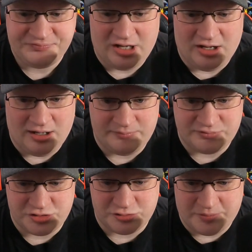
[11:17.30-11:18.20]
Um,
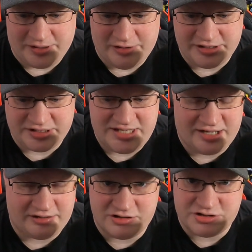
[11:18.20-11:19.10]
so comparing it to
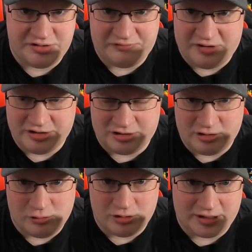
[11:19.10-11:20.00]
Tekken or Street Fighter or,